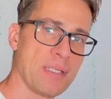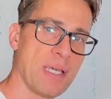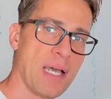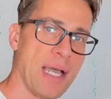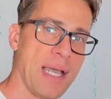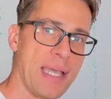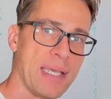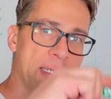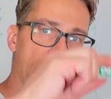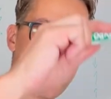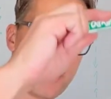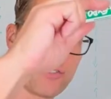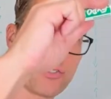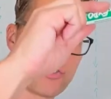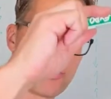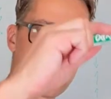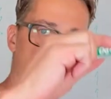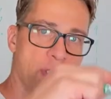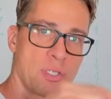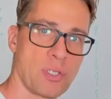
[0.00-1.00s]
the higher the
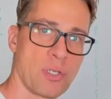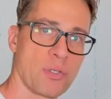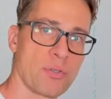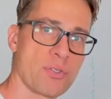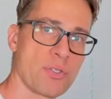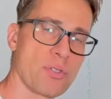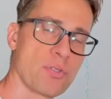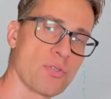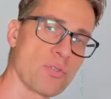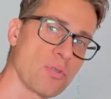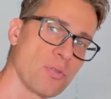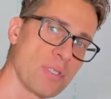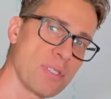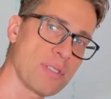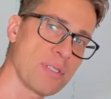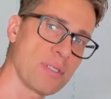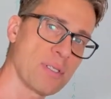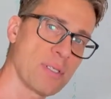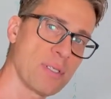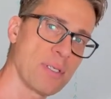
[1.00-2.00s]
estrogen goes. So
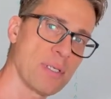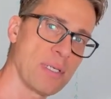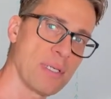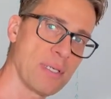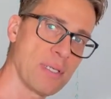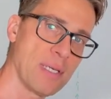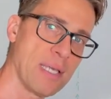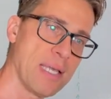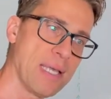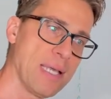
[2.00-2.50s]
it's a, uh, a uh,